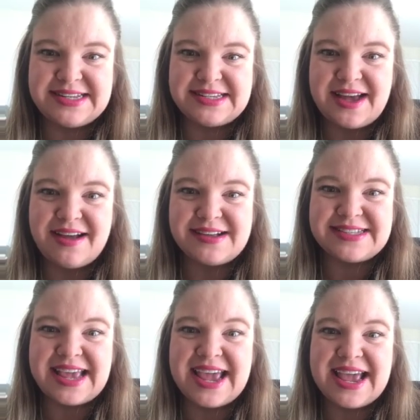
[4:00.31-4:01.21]

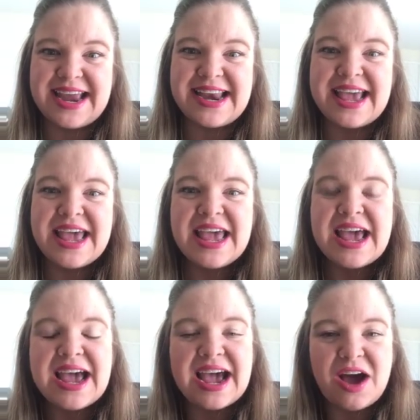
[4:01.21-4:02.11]
detox and
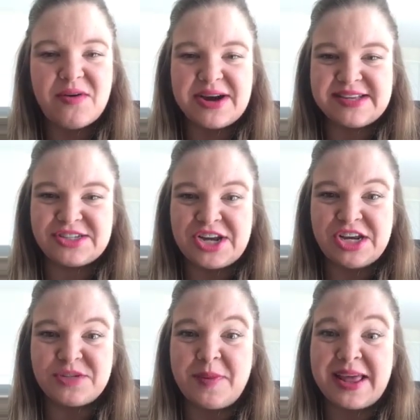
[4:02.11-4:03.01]
how it has
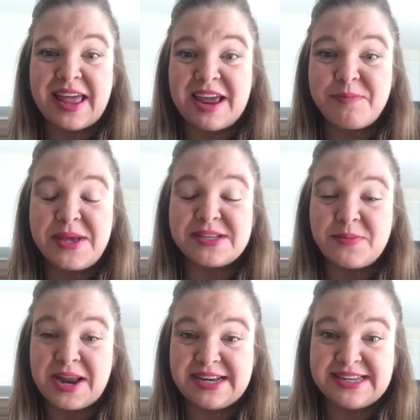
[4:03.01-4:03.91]
changed my life, because
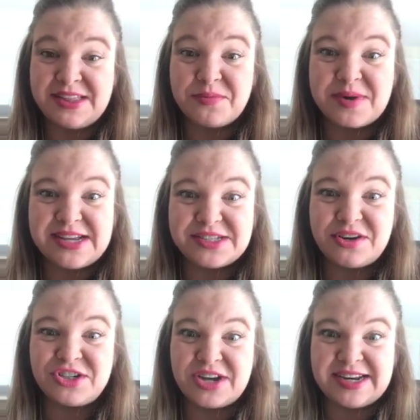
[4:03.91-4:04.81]
when I did the
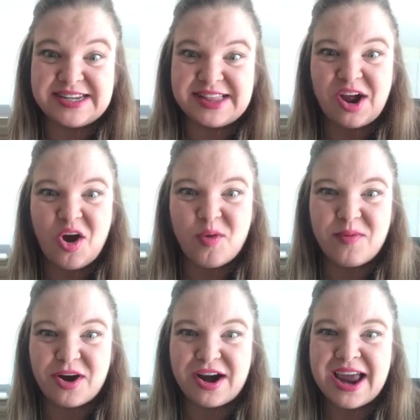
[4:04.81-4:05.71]
research and I did the
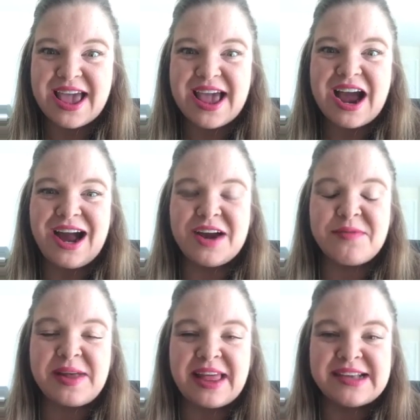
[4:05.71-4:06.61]
homework, I
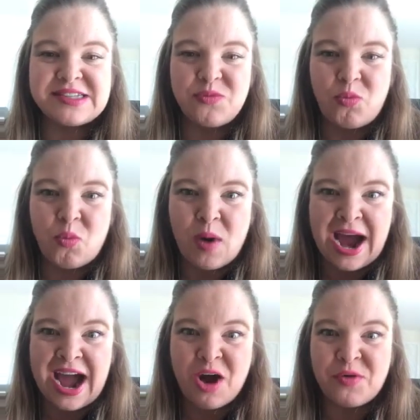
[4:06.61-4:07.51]
realized,
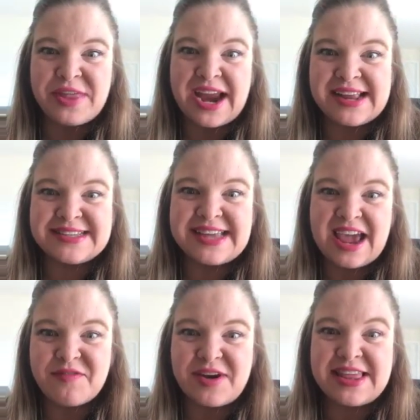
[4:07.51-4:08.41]
wow, that is
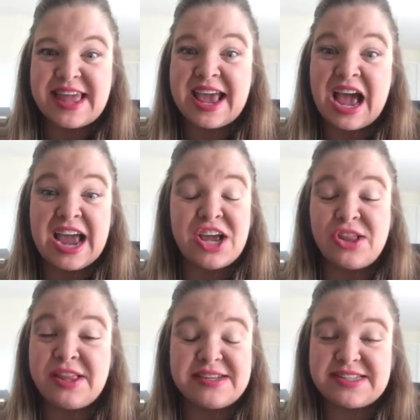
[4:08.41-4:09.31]
everything. I
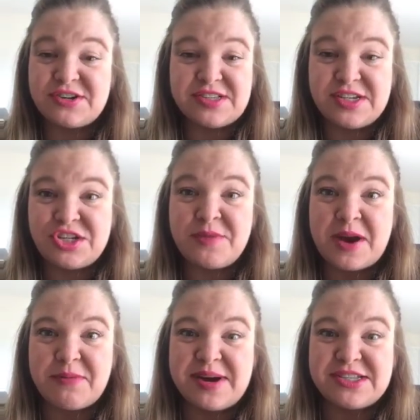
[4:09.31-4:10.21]
could seriously do
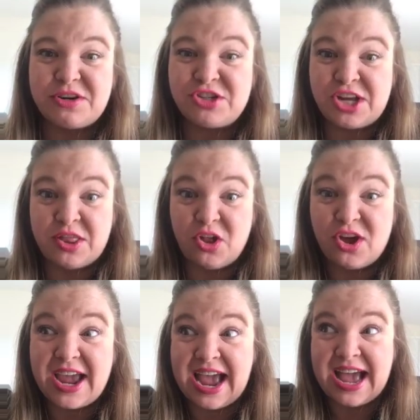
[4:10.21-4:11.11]
my research and
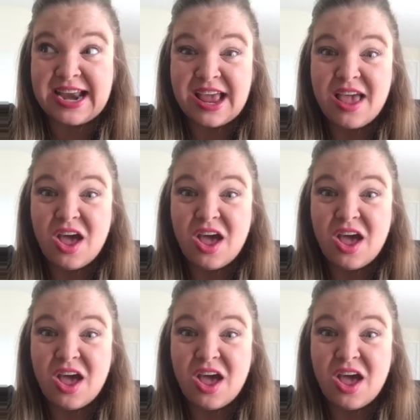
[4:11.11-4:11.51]
look at